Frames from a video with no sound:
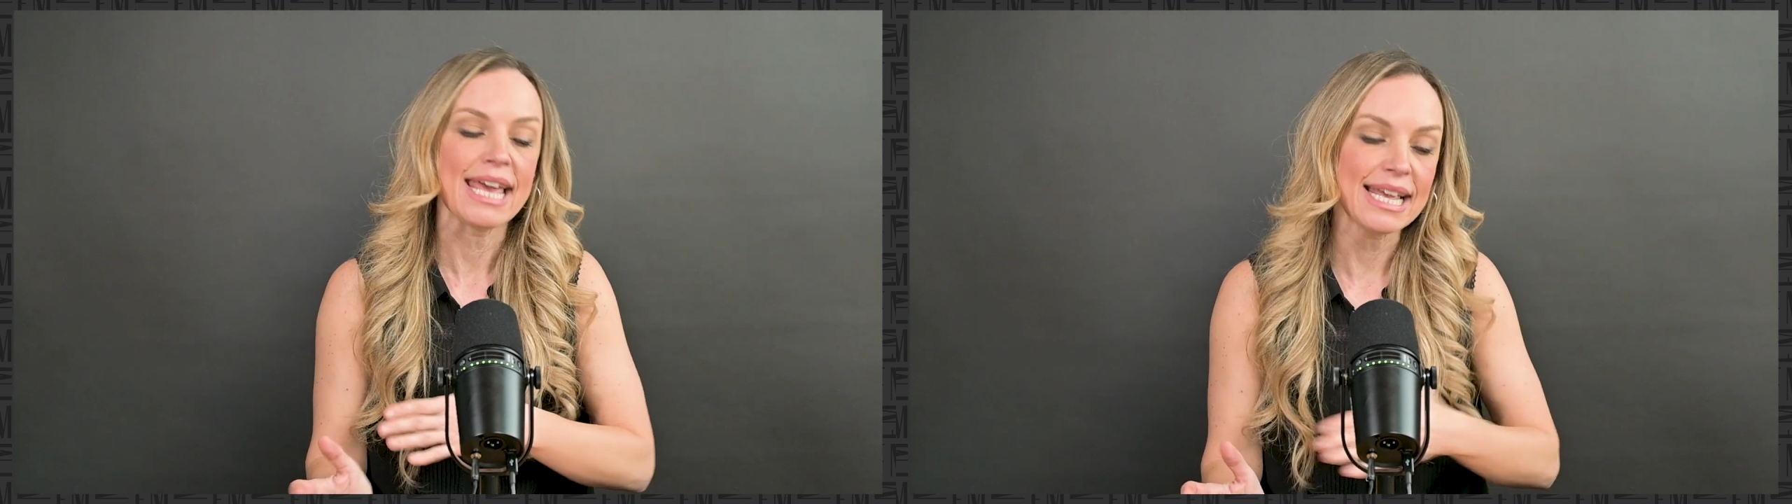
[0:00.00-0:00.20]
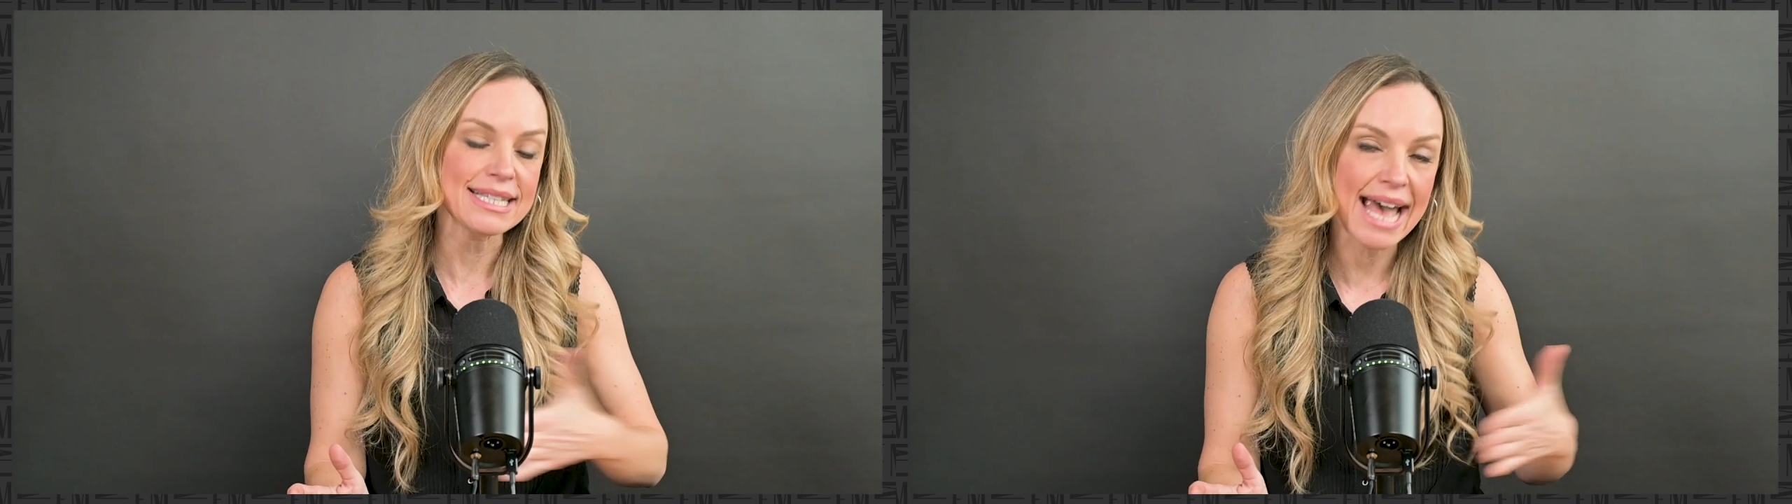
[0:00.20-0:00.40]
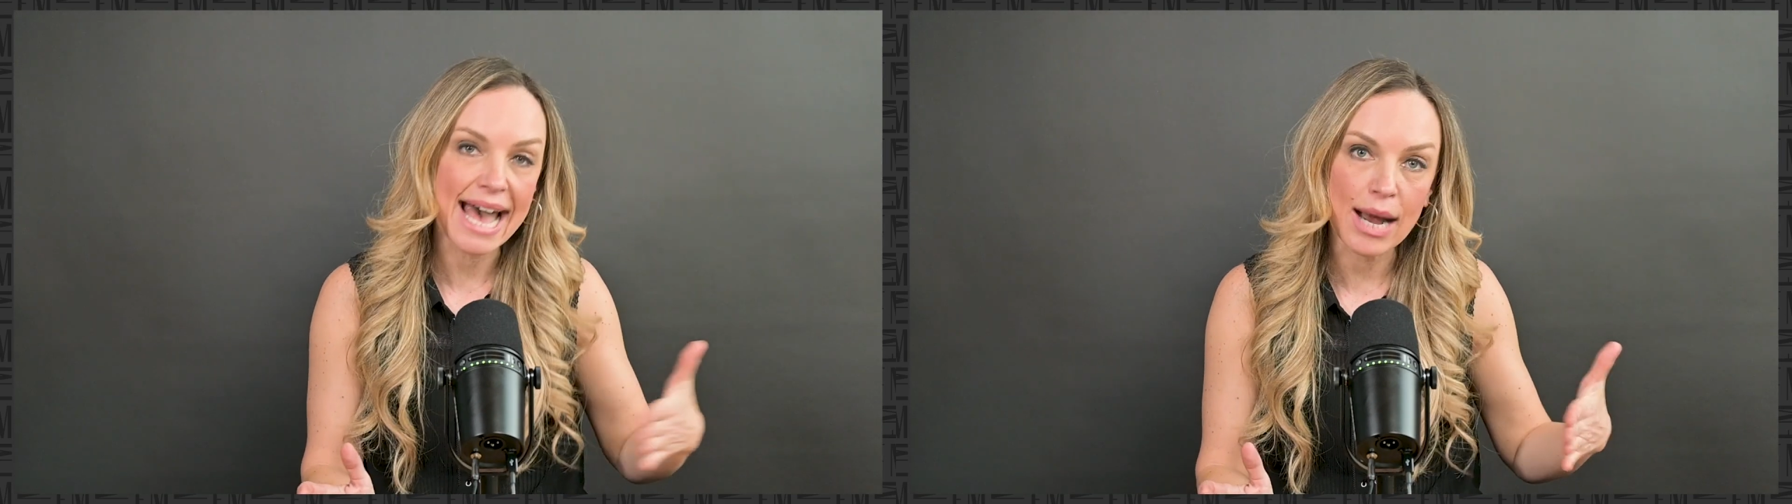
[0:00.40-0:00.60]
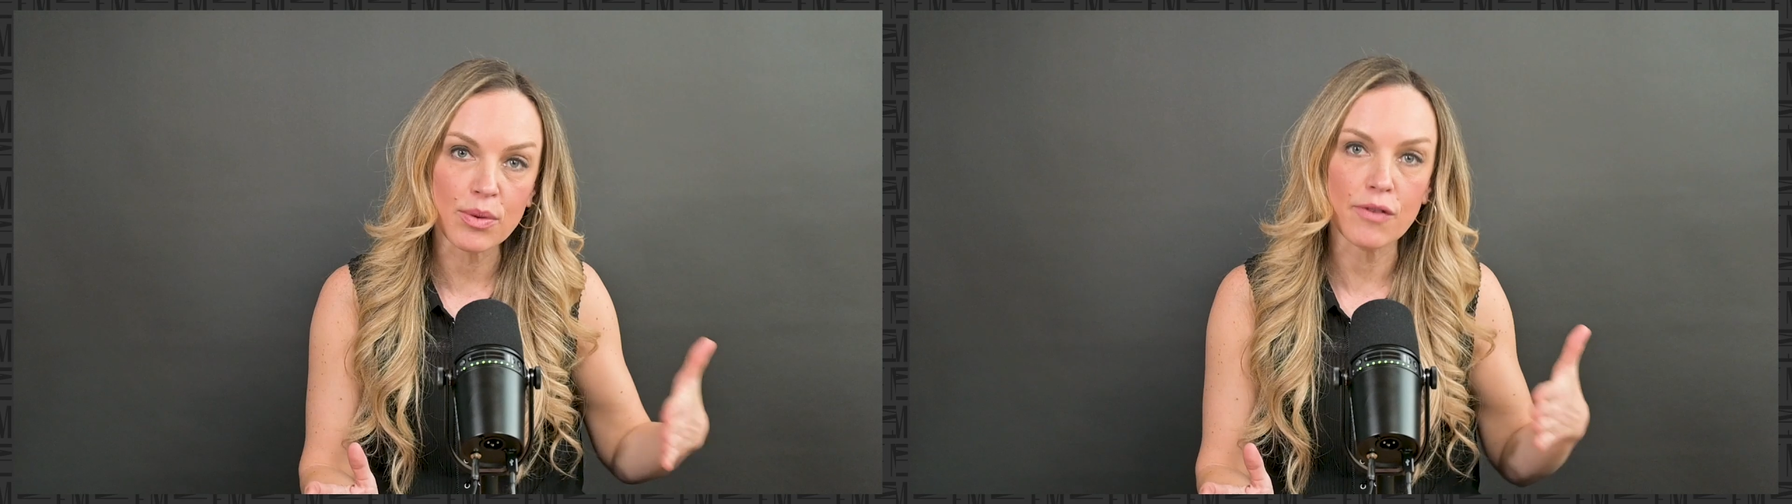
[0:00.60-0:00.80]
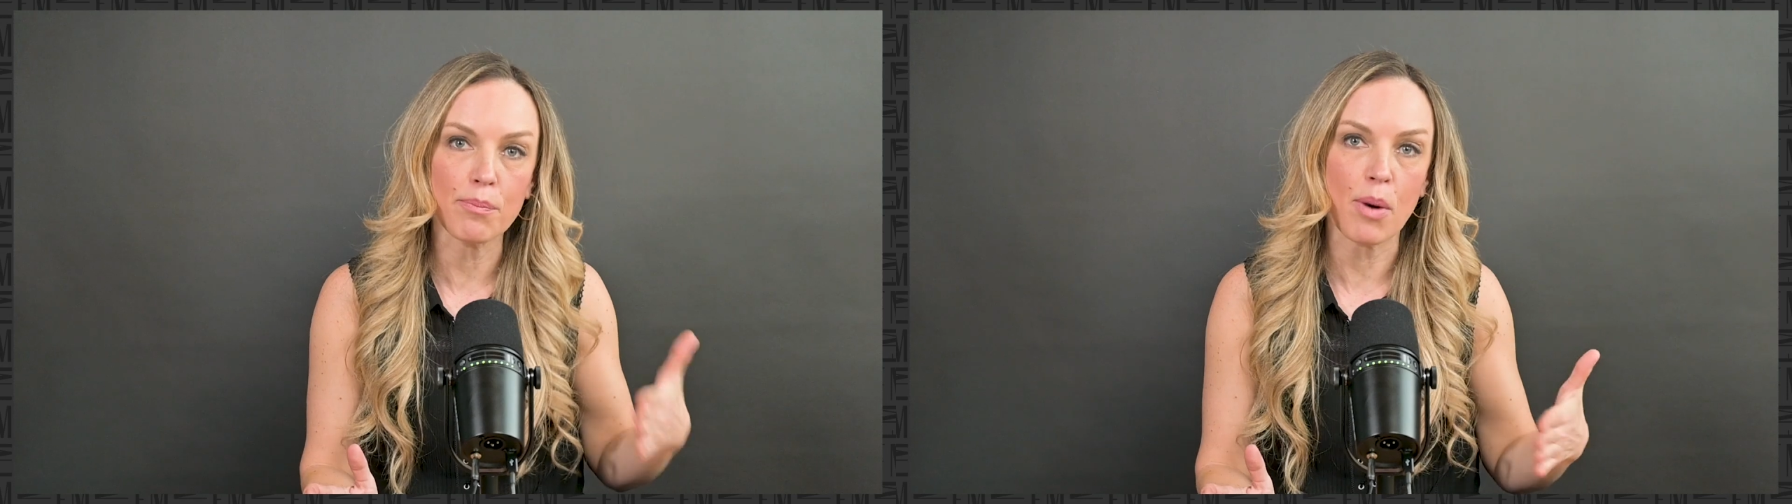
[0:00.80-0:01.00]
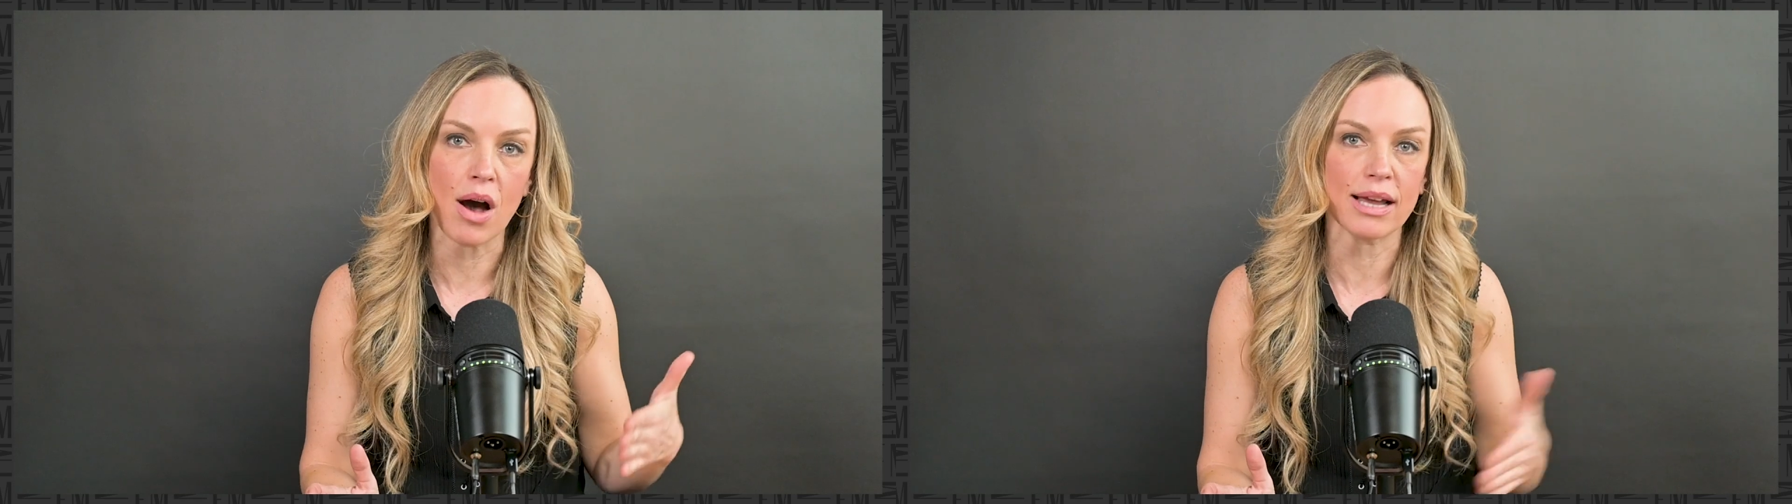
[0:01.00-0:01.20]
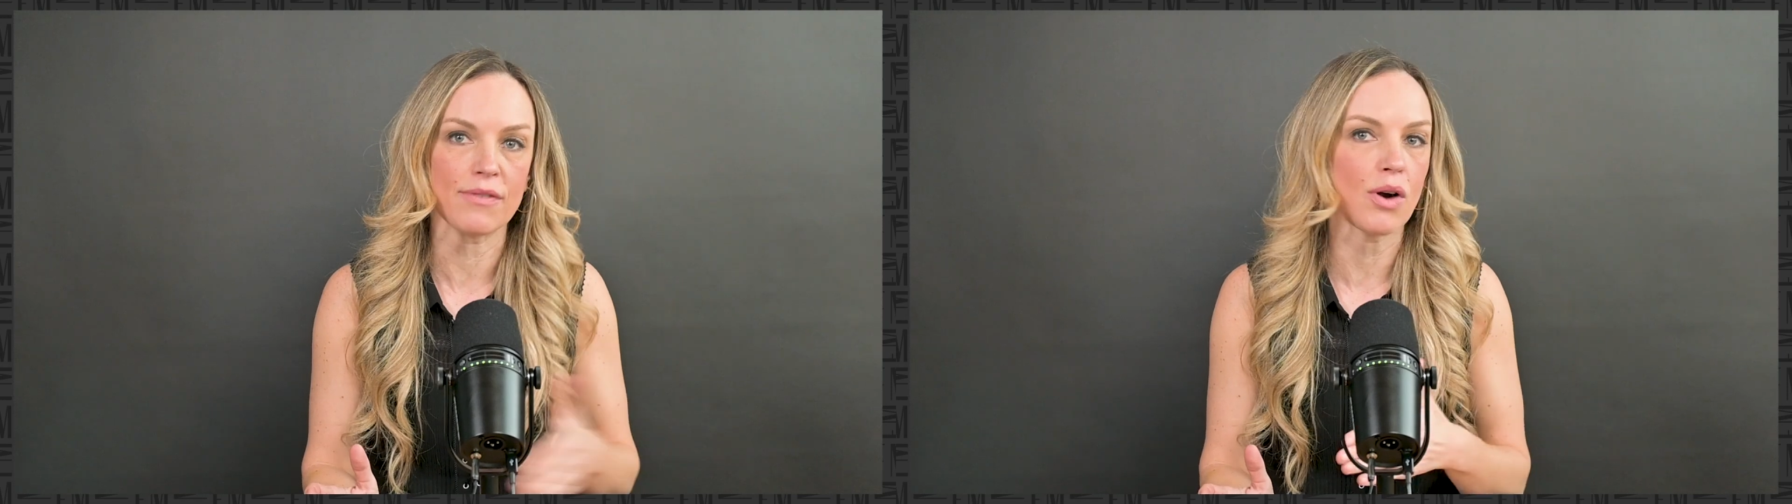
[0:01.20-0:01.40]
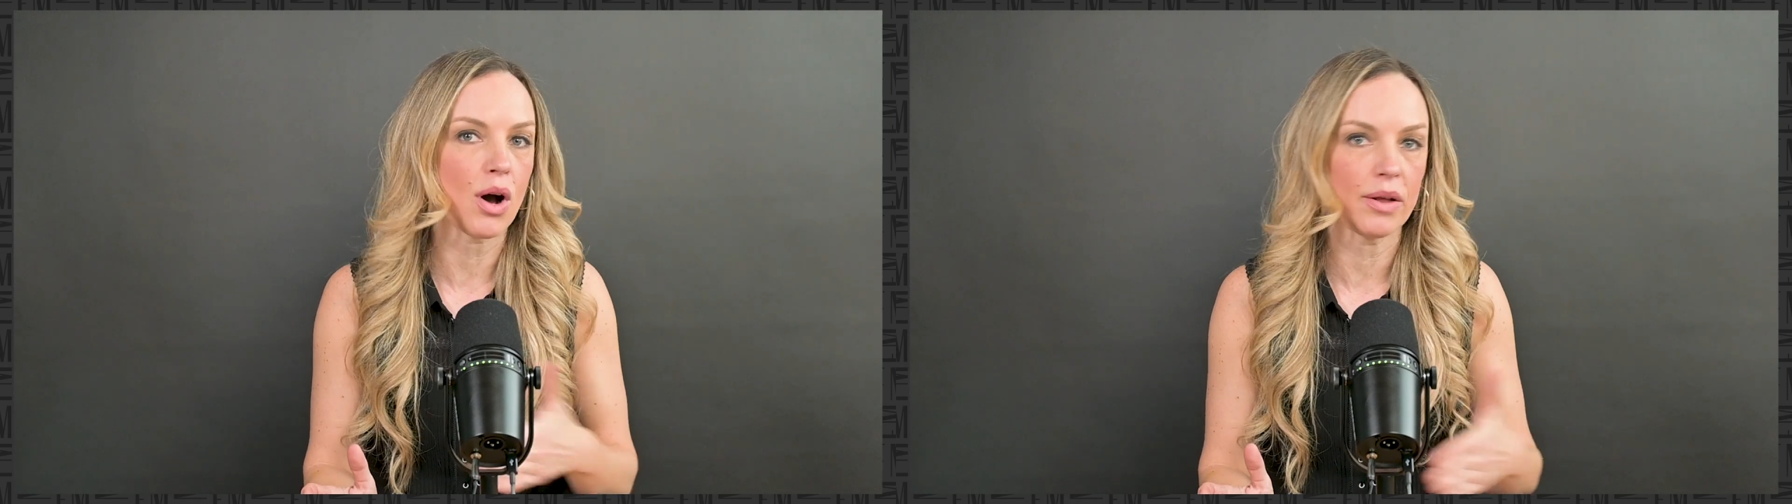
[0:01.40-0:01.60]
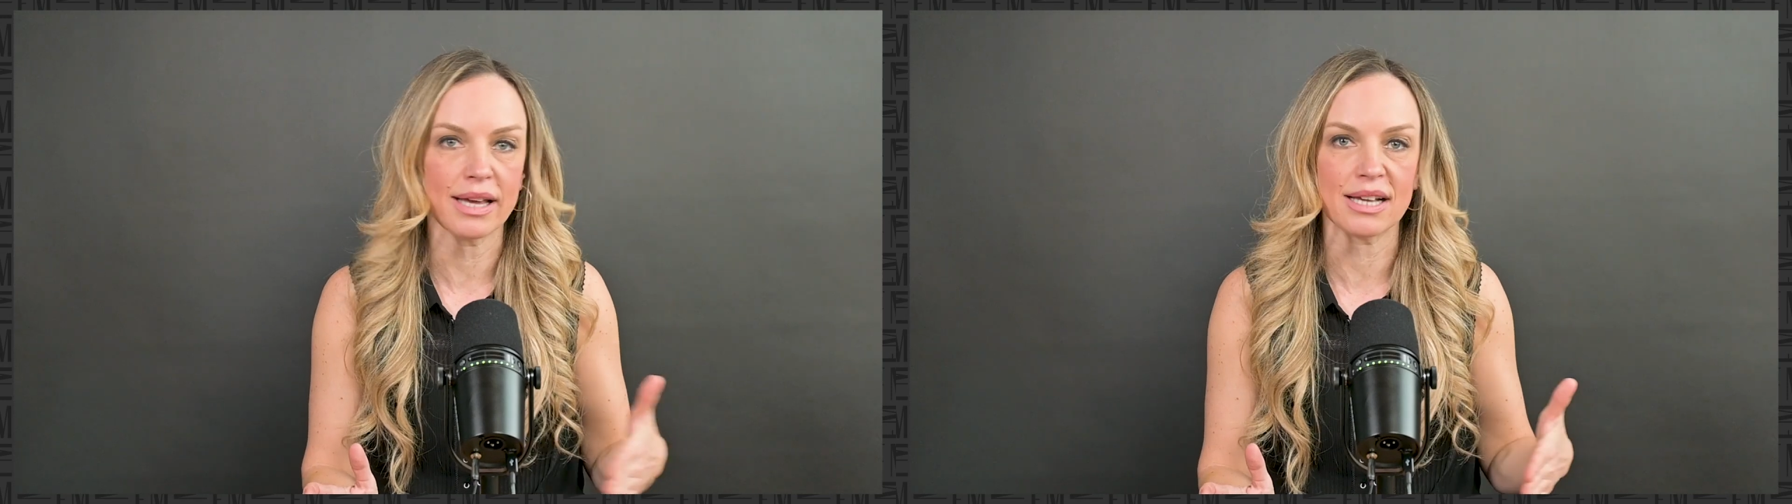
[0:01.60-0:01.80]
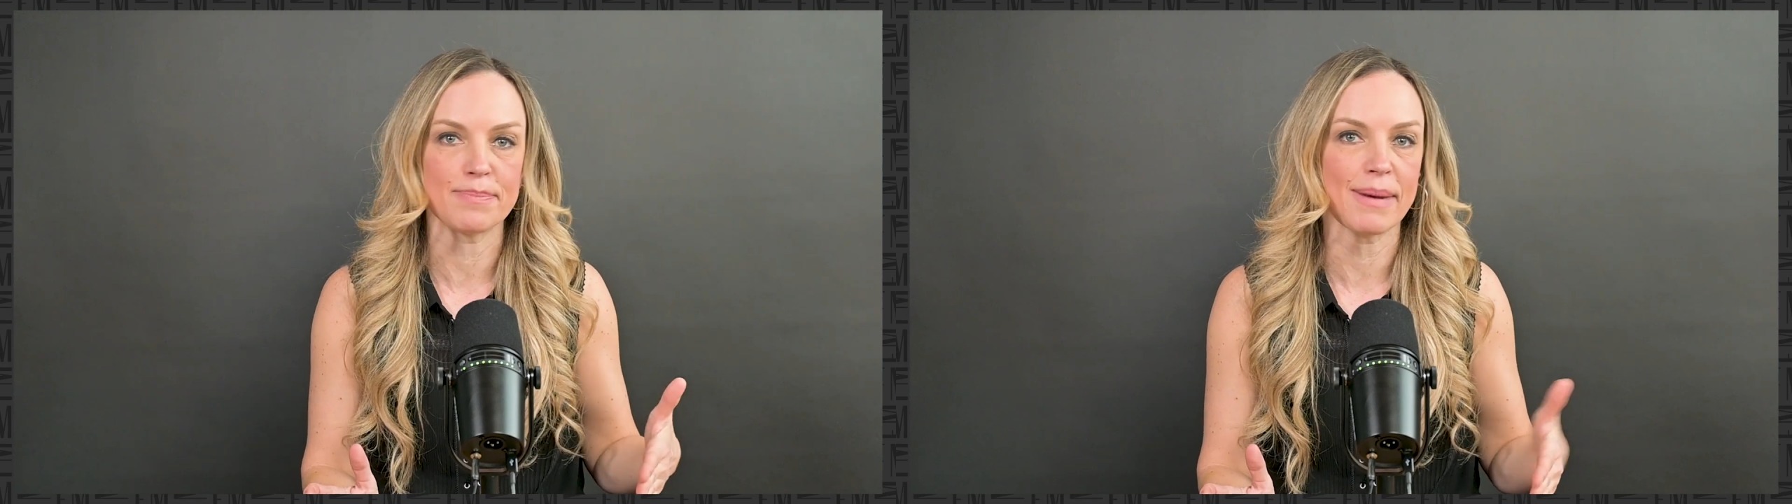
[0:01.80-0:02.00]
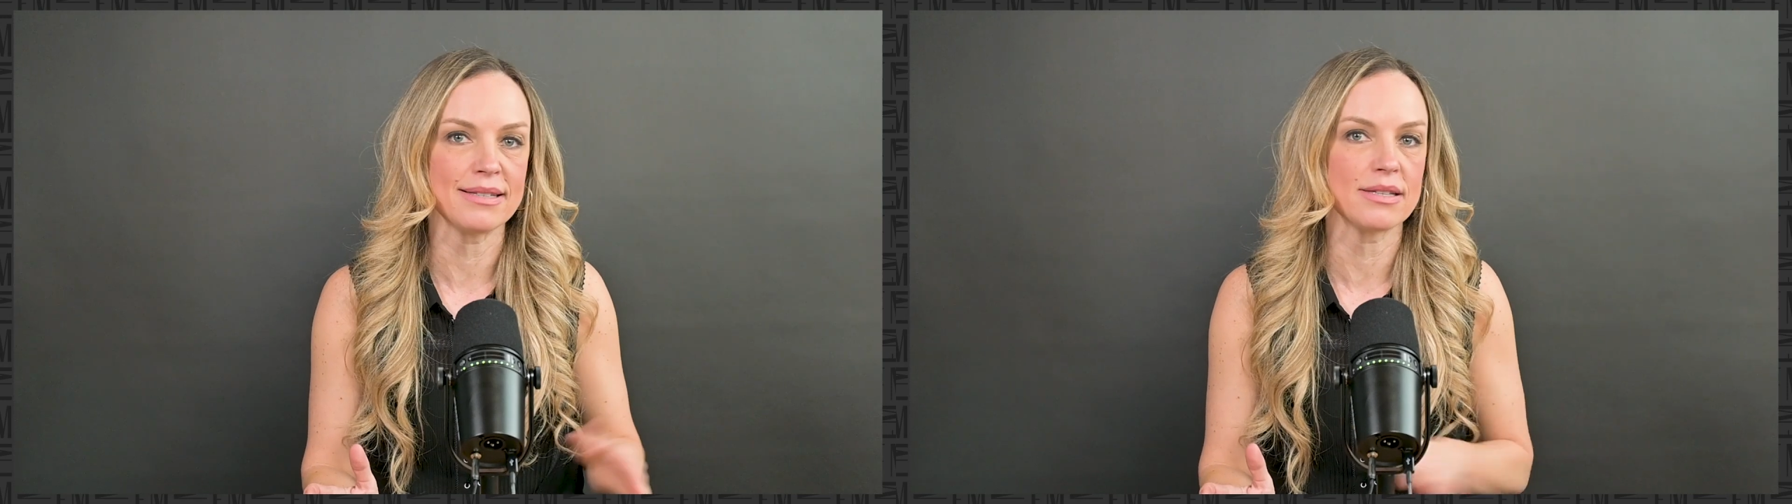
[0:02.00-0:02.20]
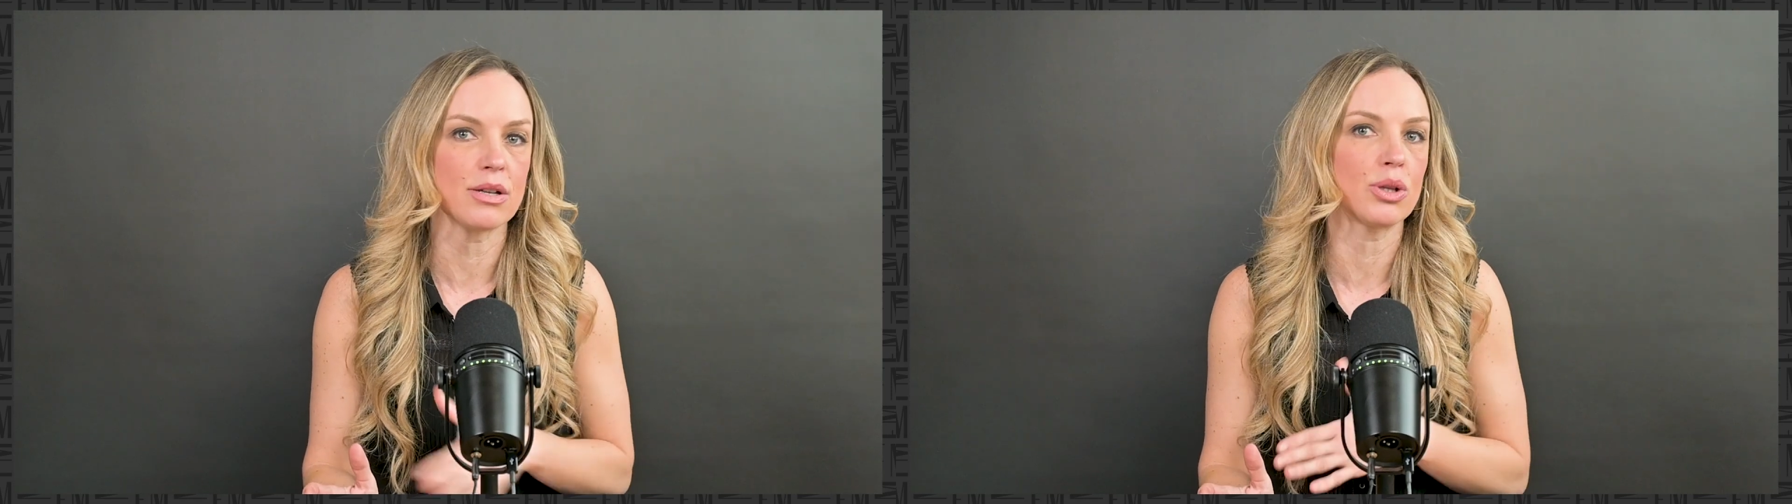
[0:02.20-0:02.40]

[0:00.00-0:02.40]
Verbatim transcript: is out of pocket for all the expenses,